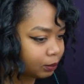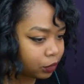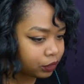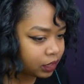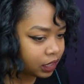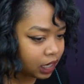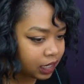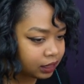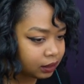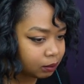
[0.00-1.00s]
molten
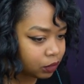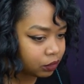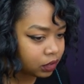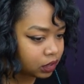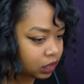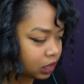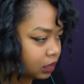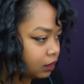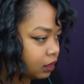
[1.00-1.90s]
hot, molten hot.